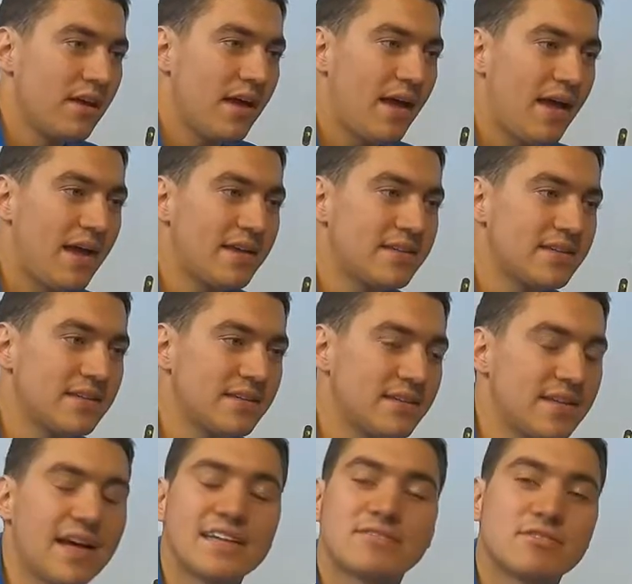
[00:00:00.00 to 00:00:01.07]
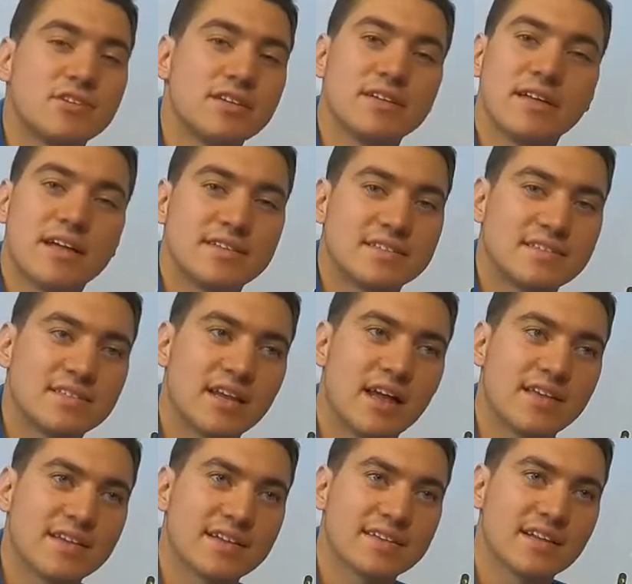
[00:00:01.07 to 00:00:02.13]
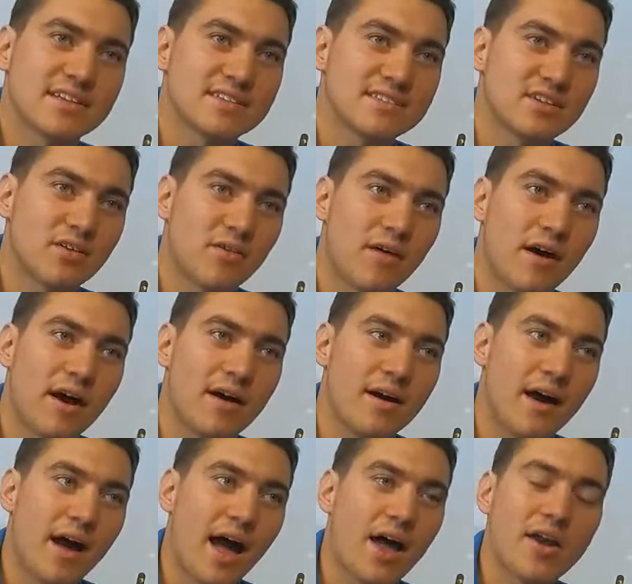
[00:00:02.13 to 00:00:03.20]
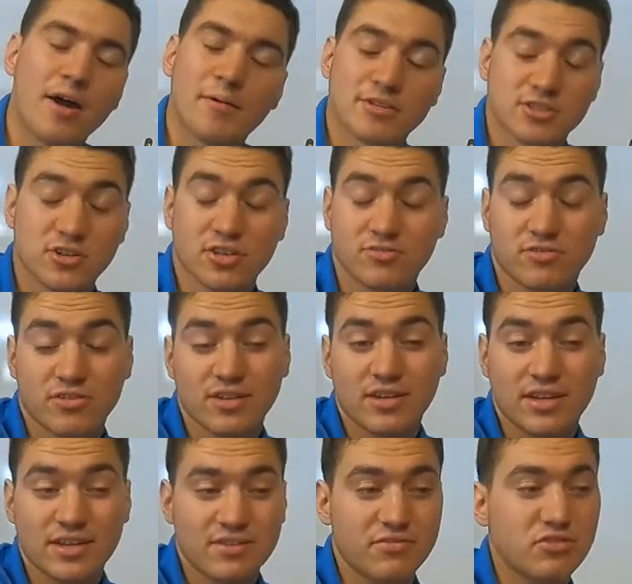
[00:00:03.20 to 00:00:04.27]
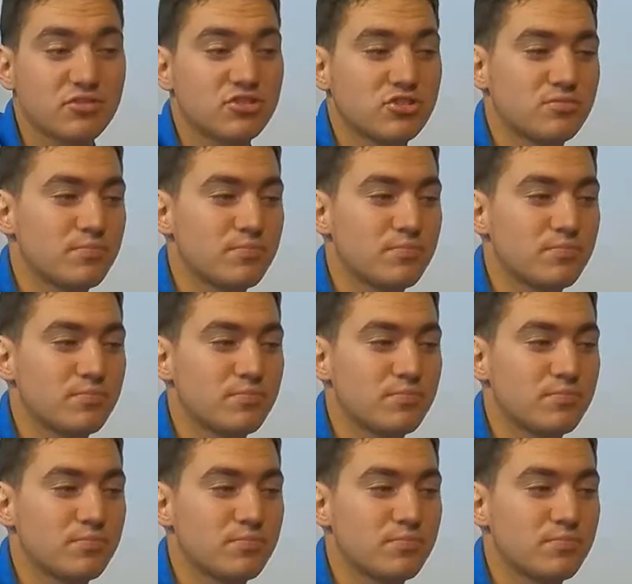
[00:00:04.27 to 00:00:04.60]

and yeah, I think that's so, I don't know how much it costs for, like, you